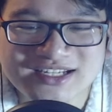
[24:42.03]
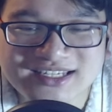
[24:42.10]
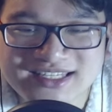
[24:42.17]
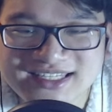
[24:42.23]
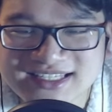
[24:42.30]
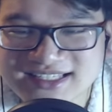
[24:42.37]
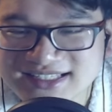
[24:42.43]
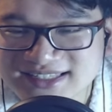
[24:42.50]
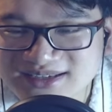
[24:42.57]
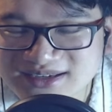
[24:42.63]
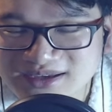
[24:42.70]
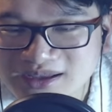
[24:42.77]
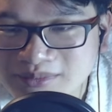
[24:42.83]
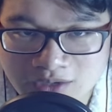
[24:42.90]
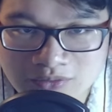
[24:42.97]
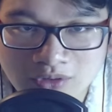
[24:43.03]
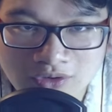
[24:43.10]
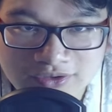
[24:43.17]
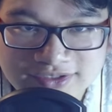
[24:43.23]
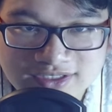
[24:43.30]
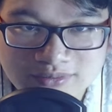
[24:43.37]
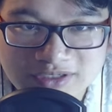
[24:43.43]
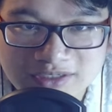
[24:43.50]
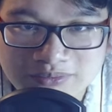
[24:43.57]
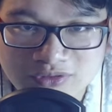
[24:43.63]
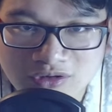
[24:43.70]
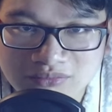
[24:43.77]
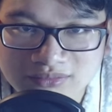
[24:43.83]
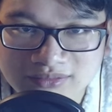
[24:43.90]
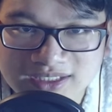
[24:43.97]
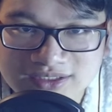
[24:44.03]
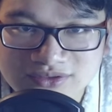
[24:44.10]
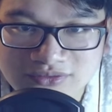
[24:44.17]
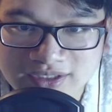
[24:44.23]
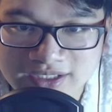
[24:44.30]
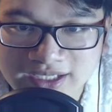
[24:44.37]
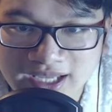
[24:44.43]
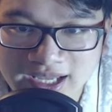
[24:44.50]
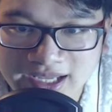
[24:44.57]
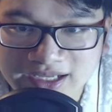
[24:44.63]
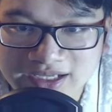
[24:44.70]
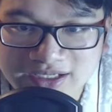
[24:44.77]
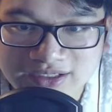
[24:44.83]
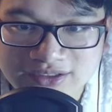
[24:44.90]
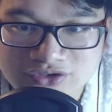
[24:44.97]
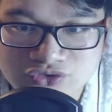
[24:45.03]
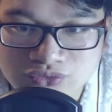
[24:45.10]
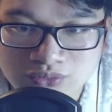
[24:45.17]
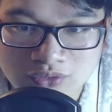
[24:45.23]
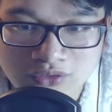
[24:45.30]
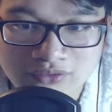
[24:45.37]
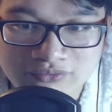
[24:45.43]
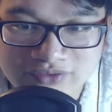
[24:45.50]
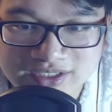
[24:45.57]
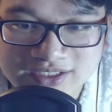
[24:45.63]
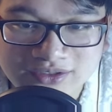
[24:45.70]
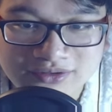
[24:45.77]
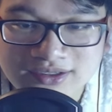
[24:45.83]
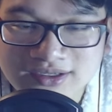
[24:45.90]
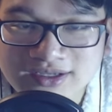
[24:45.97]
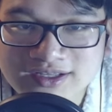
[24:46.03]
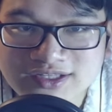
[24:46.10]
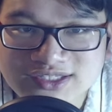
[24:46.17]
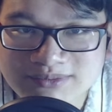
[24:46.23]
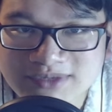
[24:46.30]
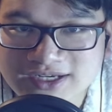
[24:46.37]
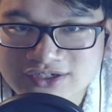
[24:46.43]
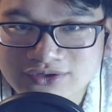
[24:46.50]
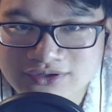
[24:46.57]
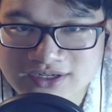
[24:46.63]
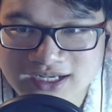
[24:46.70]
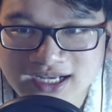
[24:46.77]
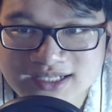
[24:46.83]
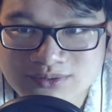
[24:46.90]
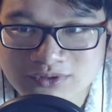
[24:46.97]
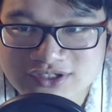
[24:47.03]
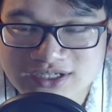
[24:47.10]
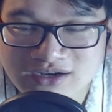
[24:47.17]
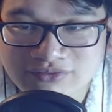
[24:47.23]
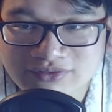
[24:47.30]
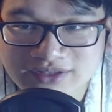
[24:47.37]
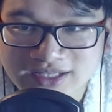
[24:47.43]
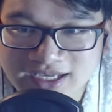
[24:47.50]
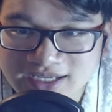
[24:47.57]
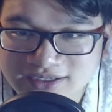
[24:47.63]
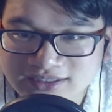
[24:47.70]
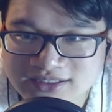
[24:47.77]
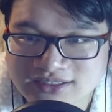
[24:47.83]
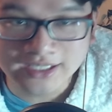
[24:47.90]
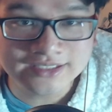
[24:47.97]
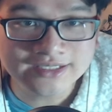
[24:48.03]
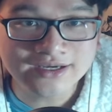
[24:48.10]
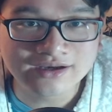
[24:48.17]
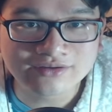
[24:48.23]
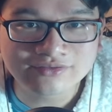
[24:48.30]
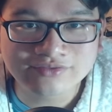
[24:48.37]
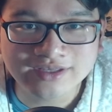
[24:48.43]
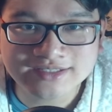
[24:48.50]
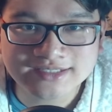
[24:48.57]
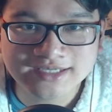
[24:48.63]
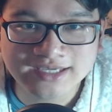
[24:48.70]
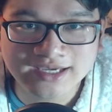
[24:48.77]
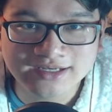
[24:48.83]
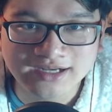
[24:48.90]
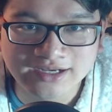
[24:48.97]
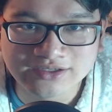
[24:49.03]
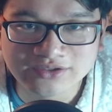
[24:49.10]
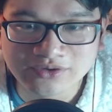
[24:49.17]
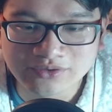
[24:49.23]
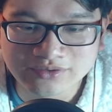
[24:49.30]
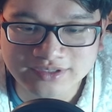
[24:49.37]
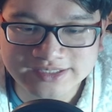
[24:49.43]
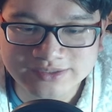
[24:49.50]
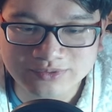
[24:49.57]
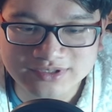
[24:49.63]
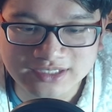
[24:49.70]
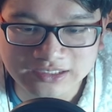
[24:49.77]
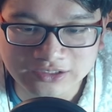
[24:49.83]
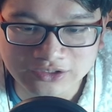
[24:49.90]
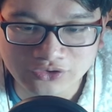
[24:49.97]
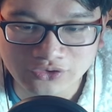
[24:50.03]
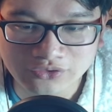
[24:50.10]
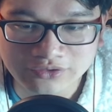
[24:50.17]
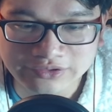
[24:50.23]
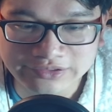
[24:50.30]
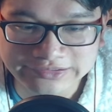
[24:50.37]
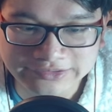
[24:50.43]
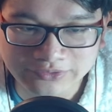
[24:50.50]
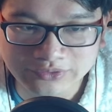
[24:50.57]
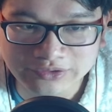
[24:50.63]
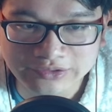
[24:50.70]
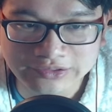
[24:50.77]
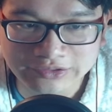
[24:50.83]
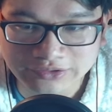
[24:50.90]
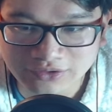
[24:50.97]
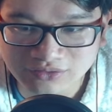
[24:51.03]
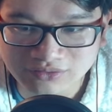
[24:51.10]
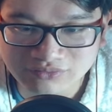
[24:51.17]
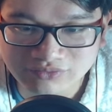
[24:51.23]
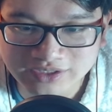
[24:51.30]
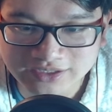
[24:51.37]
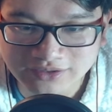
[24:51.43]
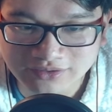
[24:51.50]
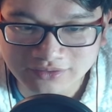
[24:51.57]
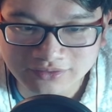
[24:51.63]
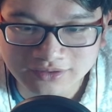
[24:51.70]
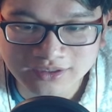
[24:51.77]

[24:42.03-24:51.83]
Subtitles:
it is. I will also be probably doing a draw video, so make sure you guys watch out for that. And yeah, thanks again. I know this was a long video,